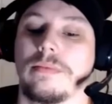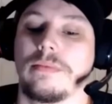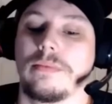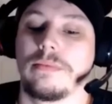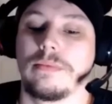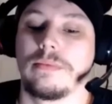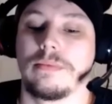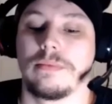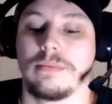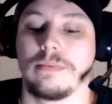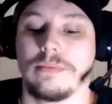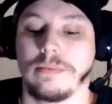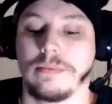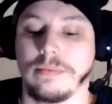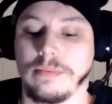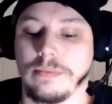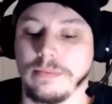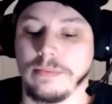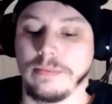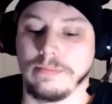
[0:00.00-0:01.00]

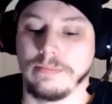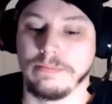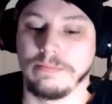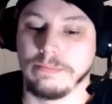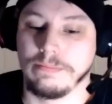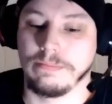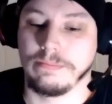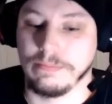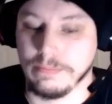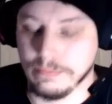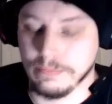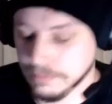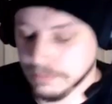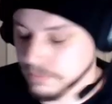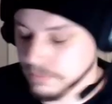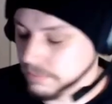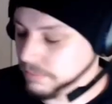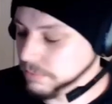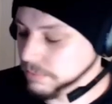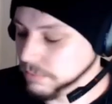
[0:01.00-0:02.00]

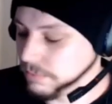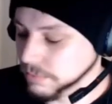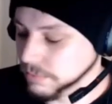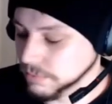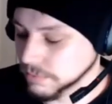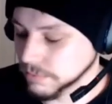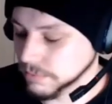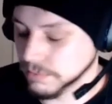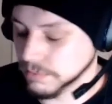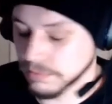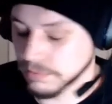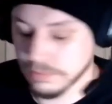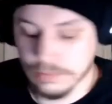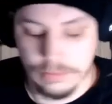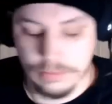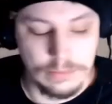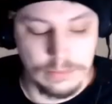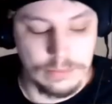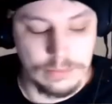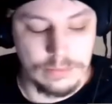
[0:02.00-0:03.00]

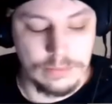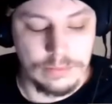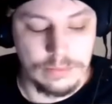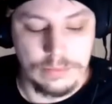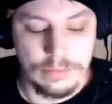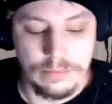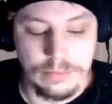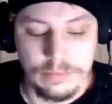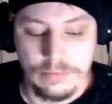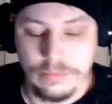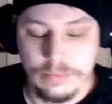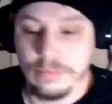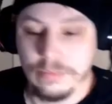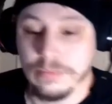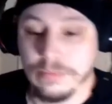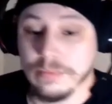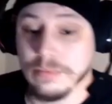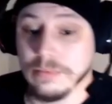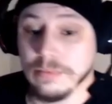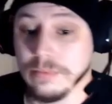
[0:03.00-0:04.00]

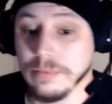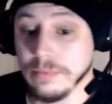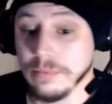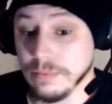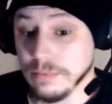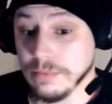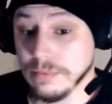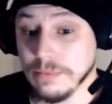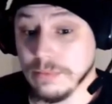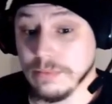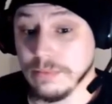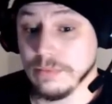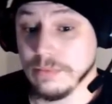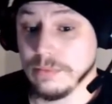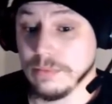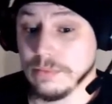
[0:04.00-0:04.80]
The person shown says nothing.